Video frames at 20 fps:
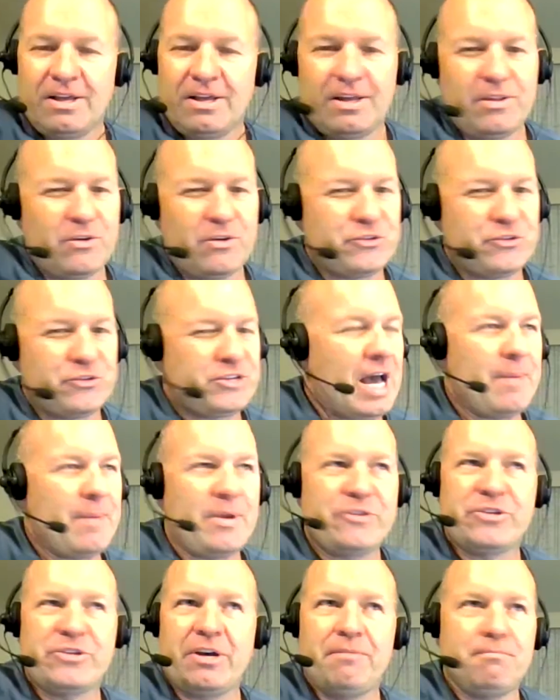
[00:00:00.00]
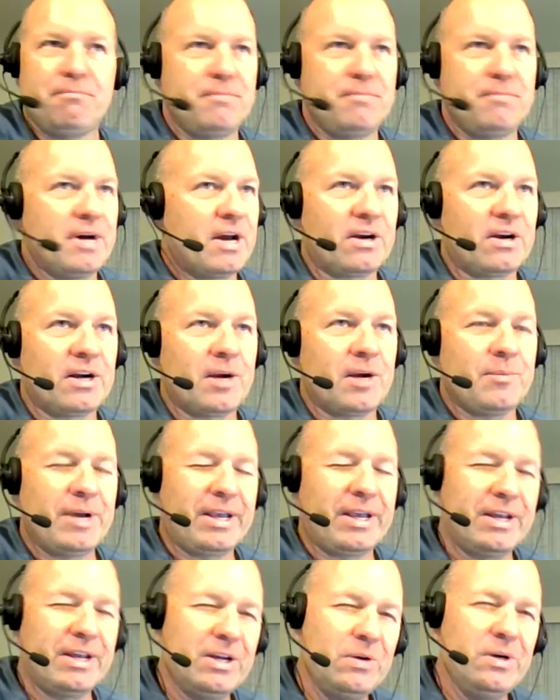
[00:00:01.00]
there's got to be something better. I'm like,
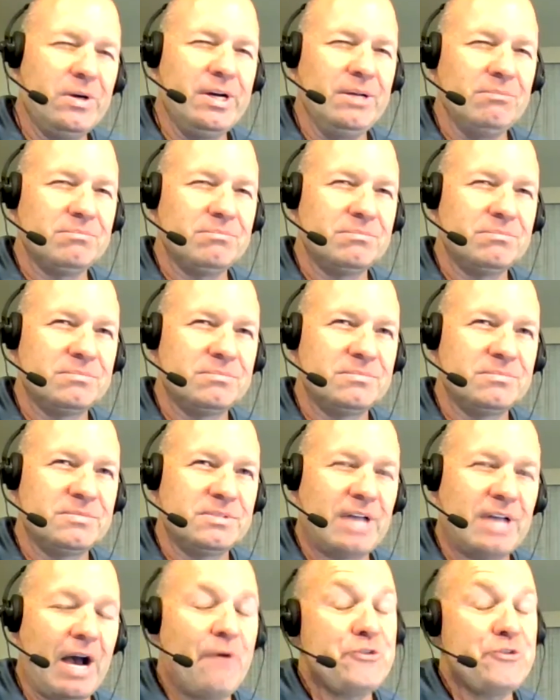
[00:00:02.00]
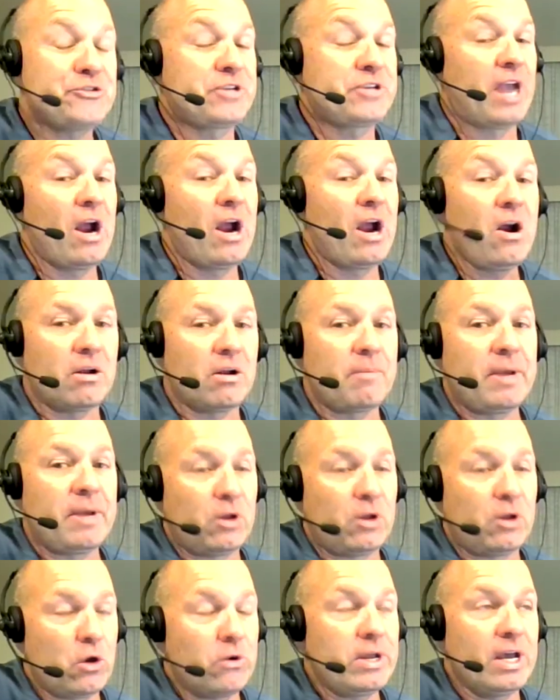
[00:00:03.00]
you know what? I was scared. I
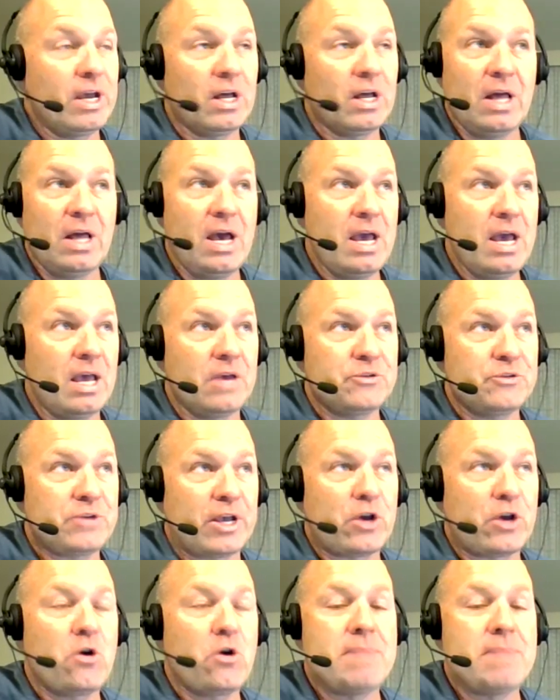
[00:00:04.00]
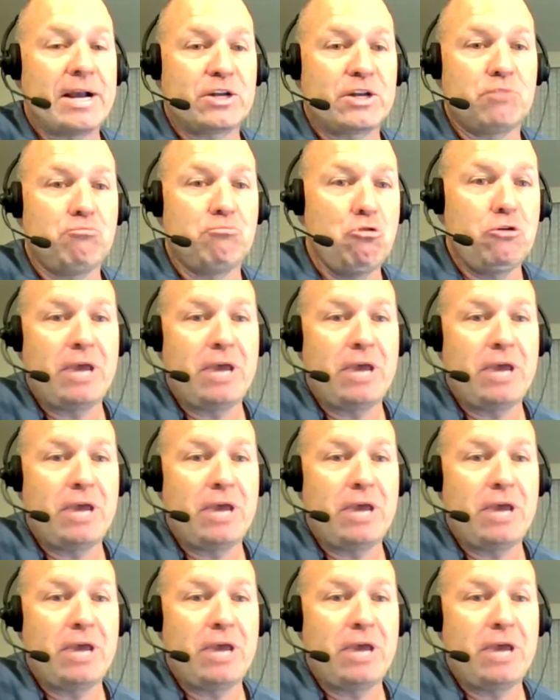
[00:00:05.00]
mean, going to L.A. is like going back to boot